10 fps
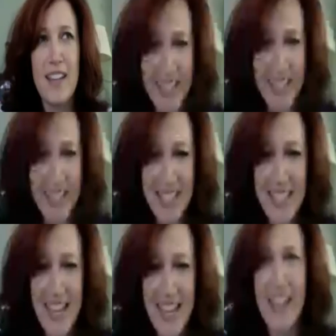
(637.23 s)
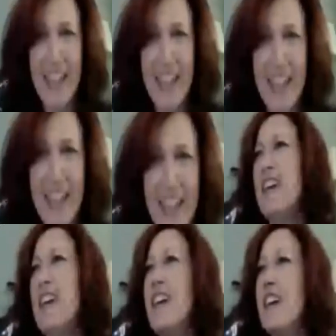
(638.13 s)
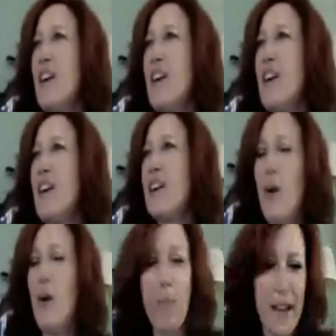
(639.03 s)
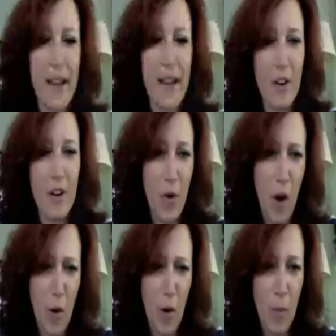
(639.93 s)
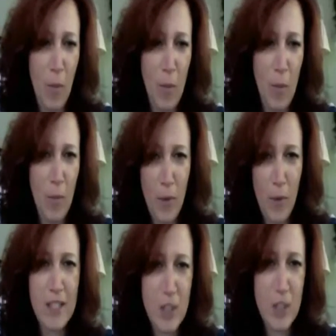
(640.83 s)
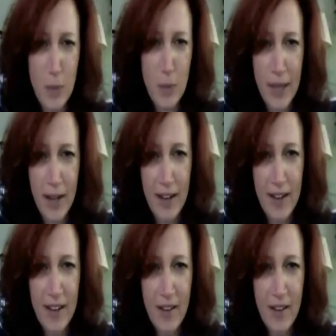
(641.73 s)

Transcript: and he said, "You know, go big or go home. What are you doing?